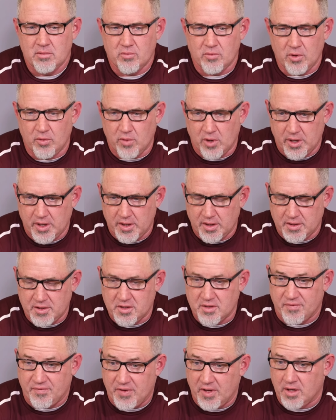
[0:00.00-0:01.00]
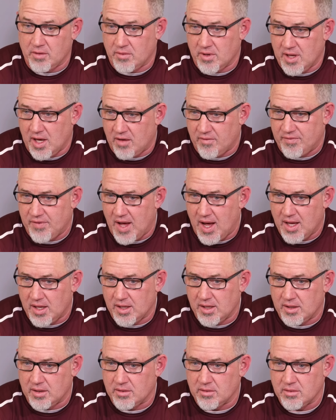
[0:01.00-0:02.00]
We want to defend without
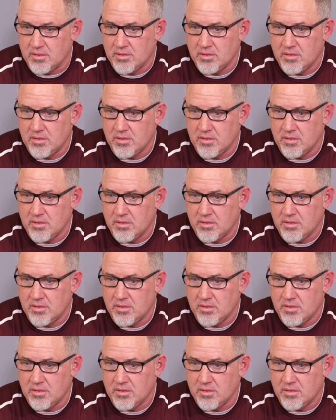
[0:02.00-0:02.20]
fouling,